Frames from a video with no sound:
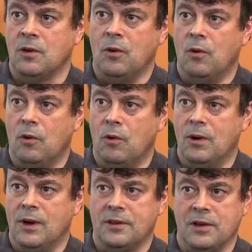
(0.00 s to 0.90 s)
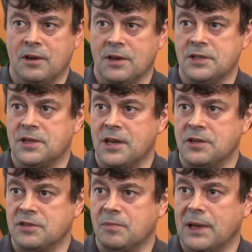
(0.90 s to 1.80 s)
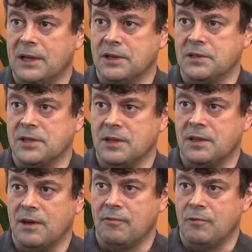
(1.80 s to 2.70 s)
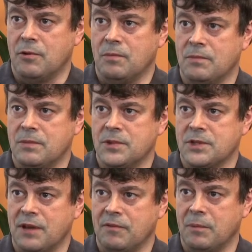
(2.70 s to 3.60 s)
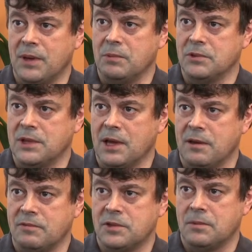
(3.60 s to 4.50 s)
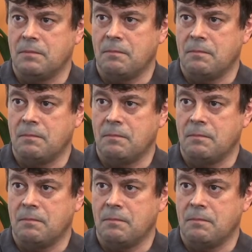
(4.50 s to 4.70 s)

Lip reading: or at the early stages of malignancy, therefore saving people's lives.